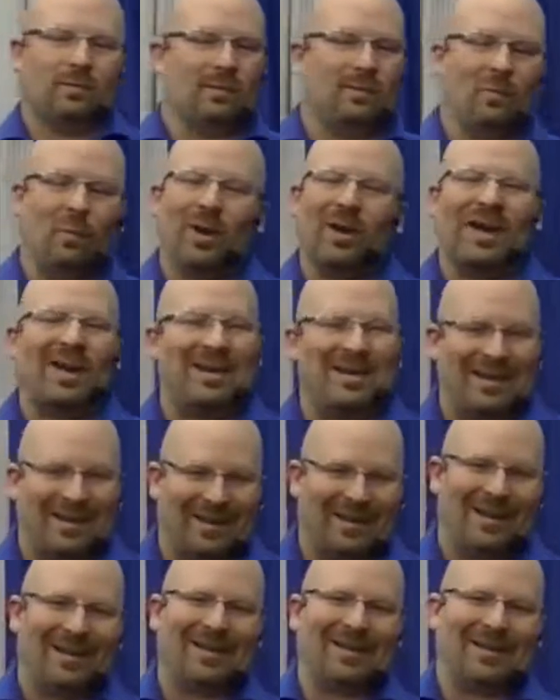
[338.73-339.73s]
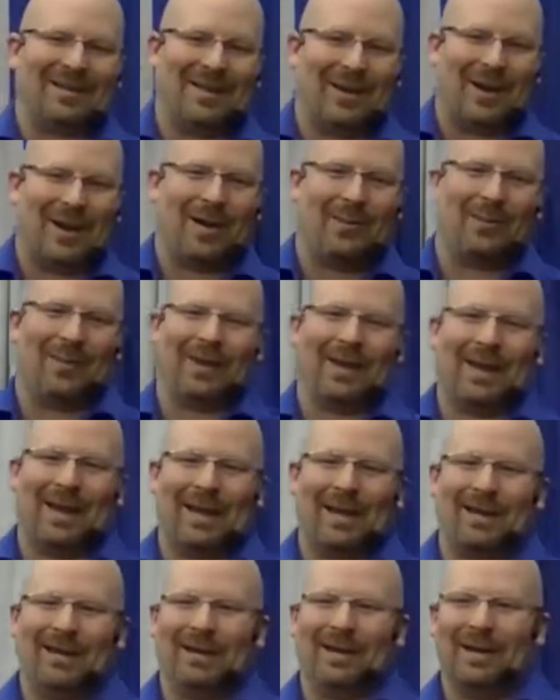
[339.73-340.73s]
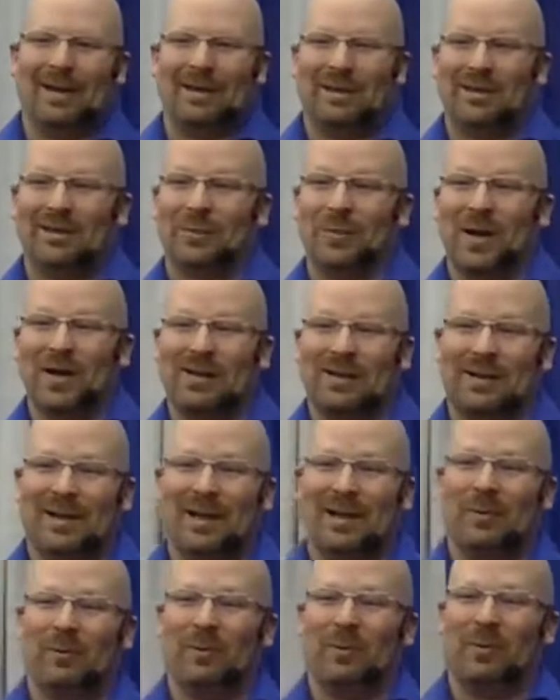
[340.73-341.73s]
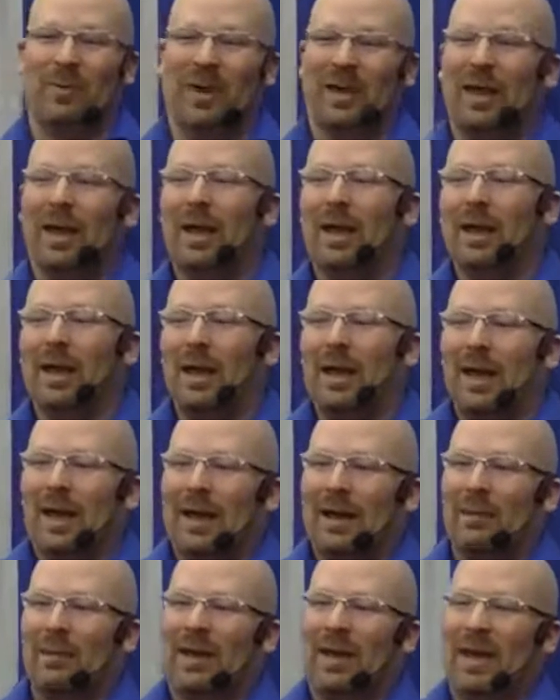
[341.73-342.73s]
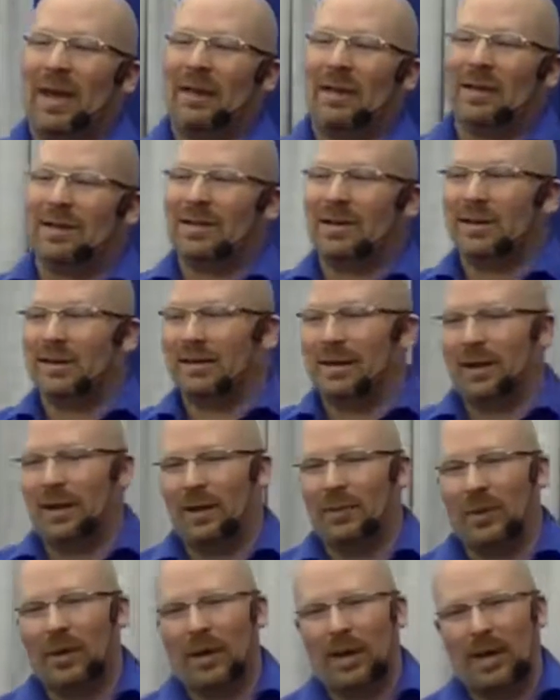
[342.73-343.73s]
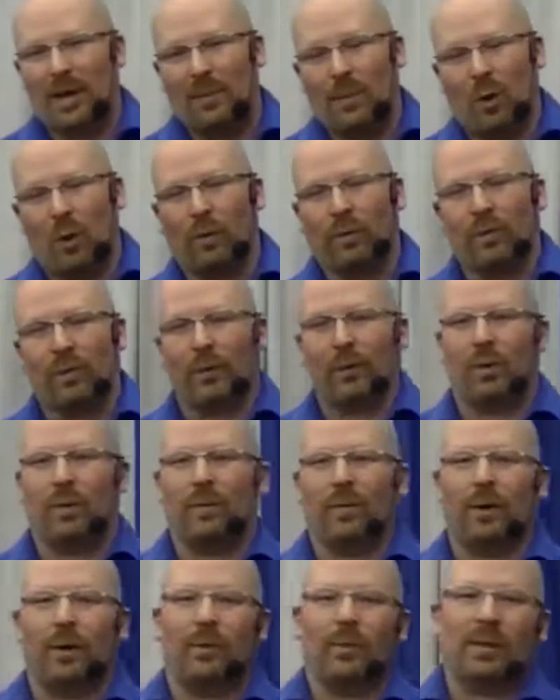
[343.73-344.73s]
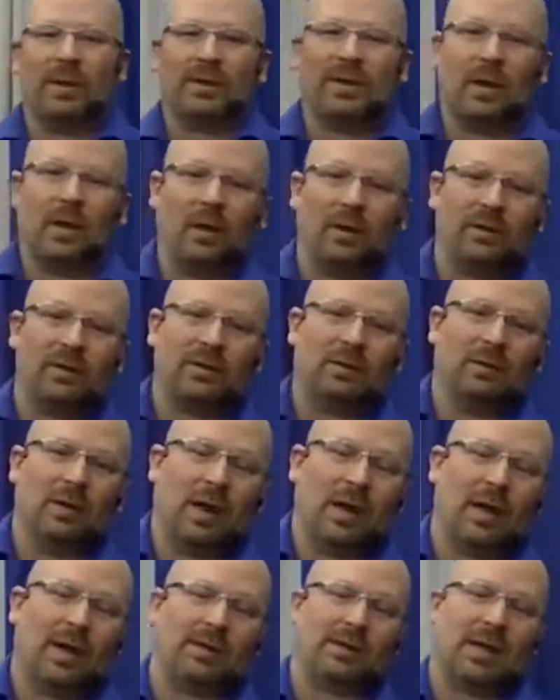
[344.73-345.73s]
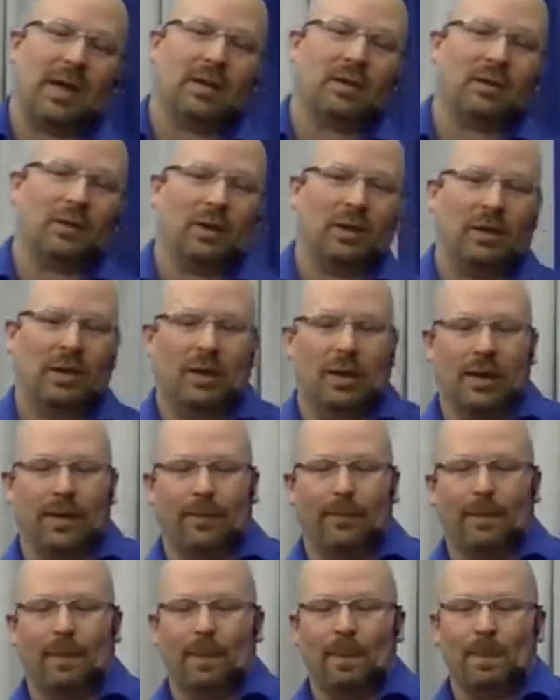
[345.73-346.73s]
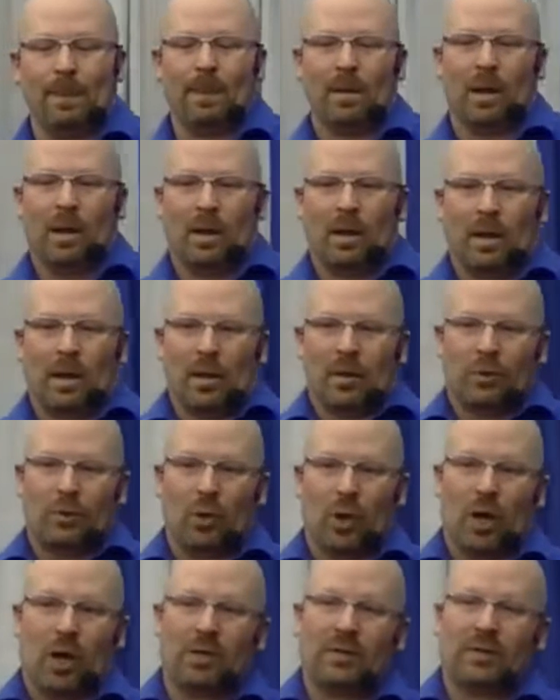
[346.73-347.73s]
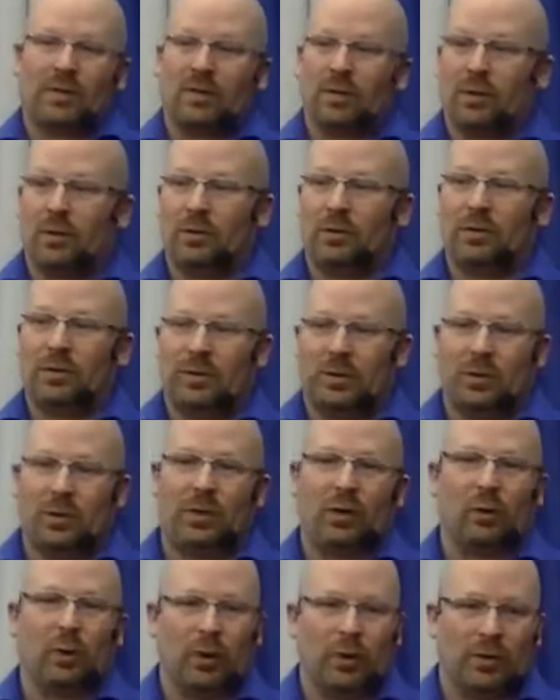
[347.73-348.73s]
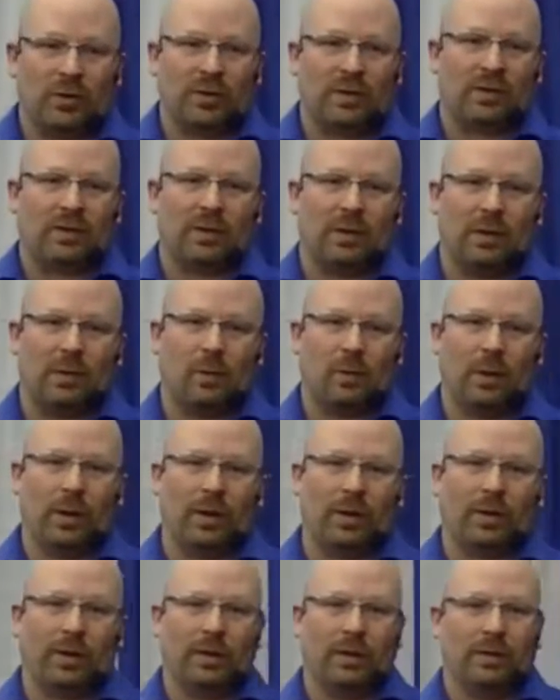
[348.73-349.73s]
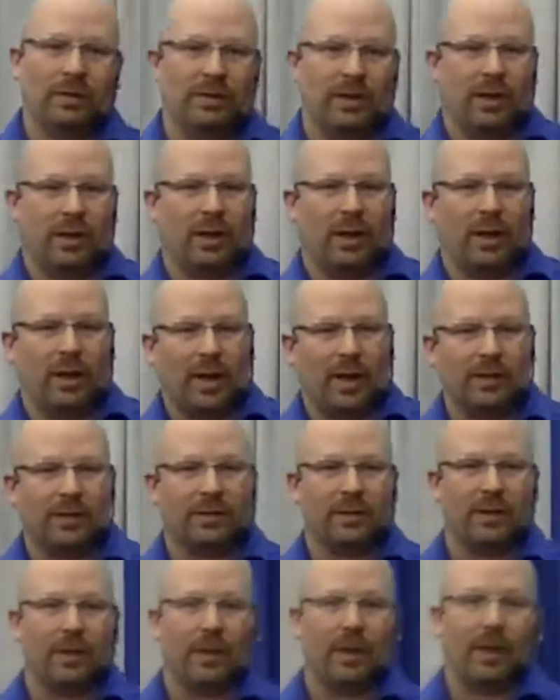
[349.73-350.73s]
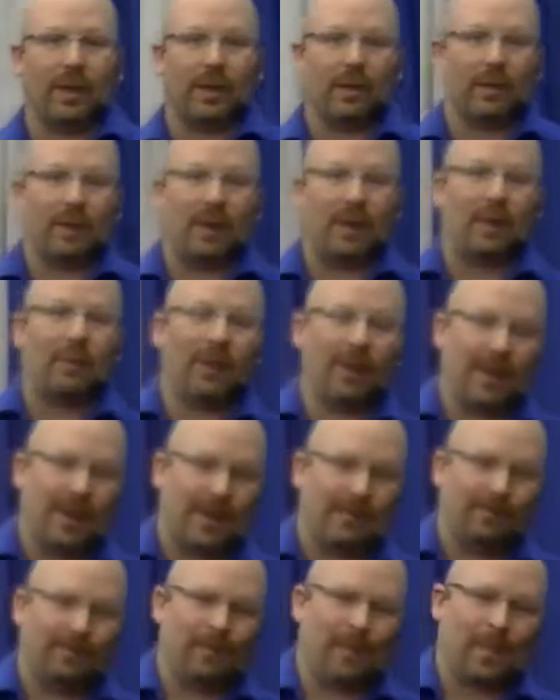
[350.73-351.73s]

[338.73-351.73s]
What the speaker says: what I needed at that time, and it just resonated with me. And I began listening to Abraham over and over till I was actually drawn to do 2 cruises with Jerry, Esther, and Abraham.